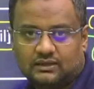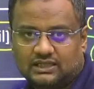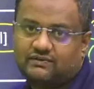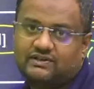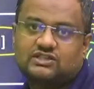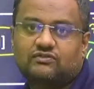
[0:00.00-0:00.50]

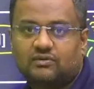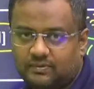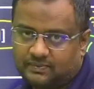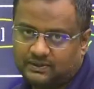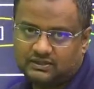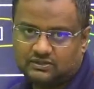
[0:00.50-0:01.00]
Otherwise, it will be
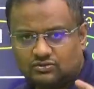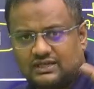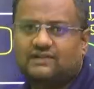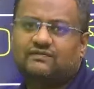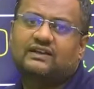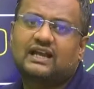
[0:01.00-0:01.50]
P. So,
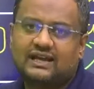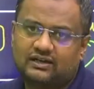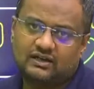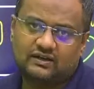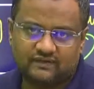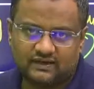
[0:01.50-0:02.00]
that we can
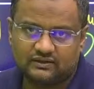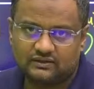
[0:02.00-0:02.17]
identify.